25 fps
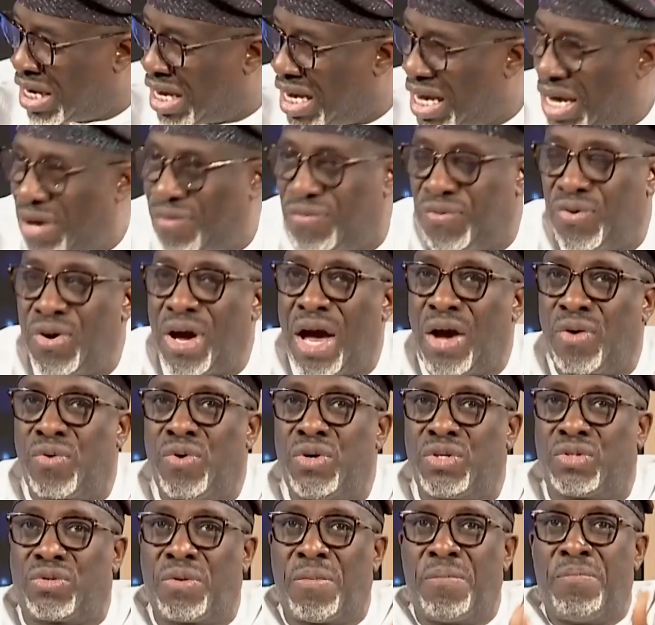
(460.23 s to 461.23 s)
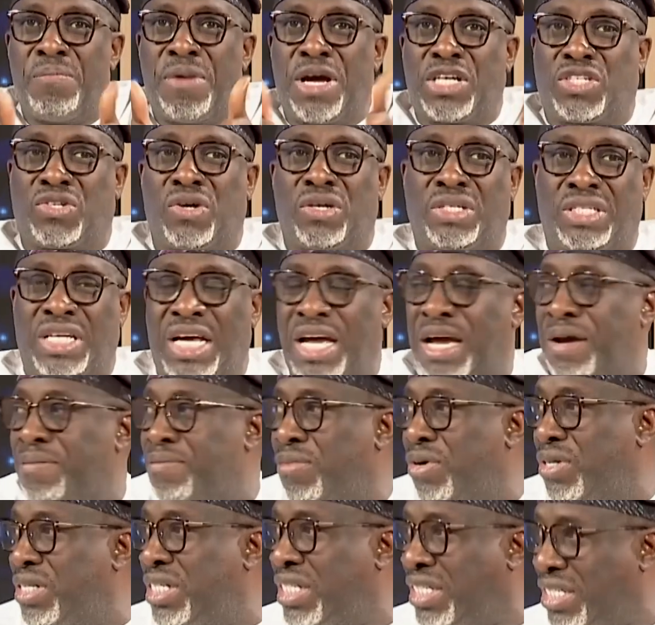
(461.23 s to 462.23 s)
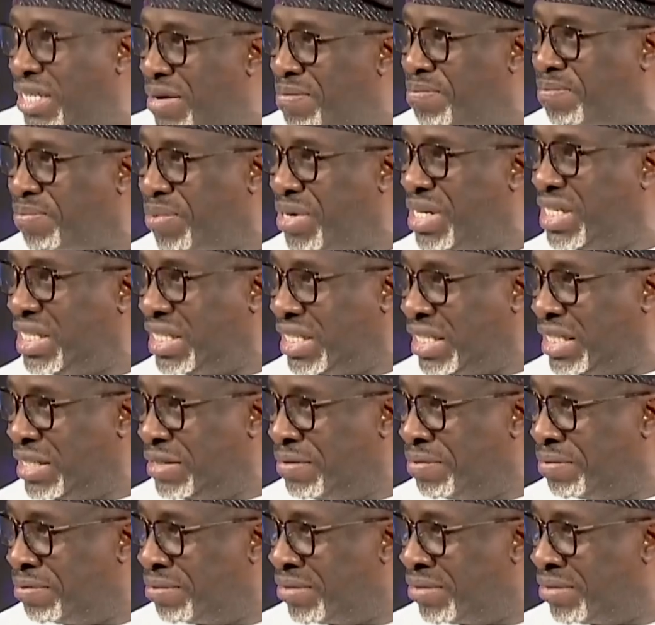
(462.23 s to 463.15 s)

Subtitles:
if you are going to measure them on the same prism.